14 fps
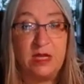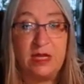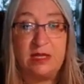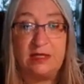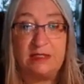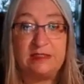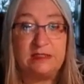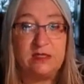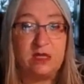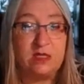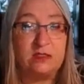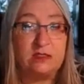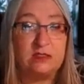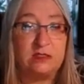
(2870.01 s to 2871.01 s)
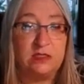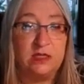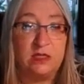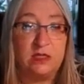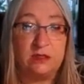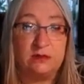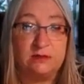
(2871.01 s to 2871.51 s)
And it doesn't cost us
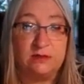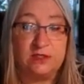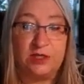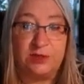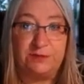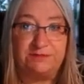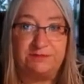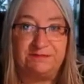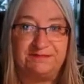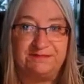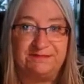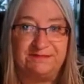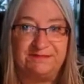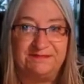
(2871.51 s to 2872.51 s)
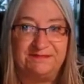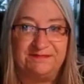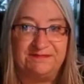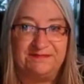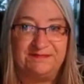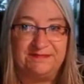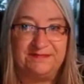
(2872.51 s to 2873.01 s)
anything. So
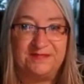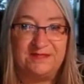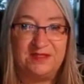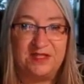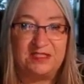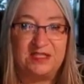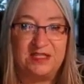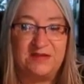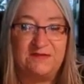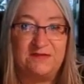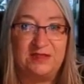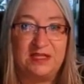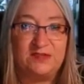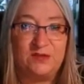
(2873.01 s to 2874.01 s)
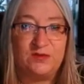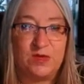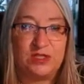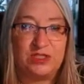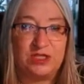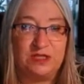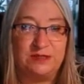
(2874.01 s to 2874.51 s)
lots of love. Thanks for
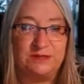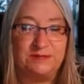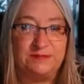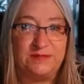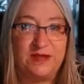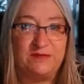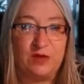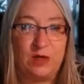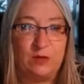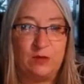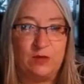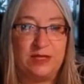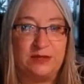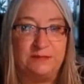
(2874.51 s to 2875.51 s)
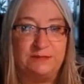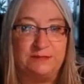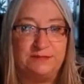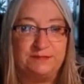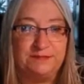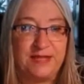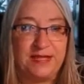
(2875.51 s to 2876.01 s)
watching. Have a great weekend.
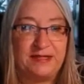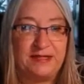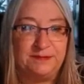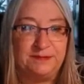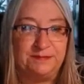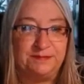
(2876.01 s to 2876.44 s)
Bye.